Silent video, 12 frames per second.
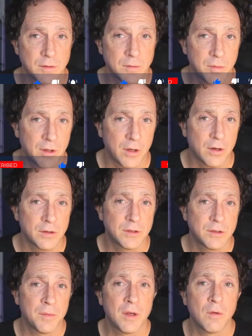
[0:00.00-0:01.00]
but there's
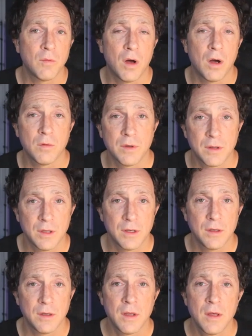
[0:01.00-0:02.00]
something wrong with it
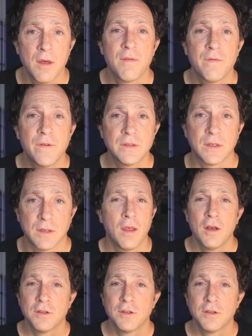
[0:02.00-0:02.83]
physically.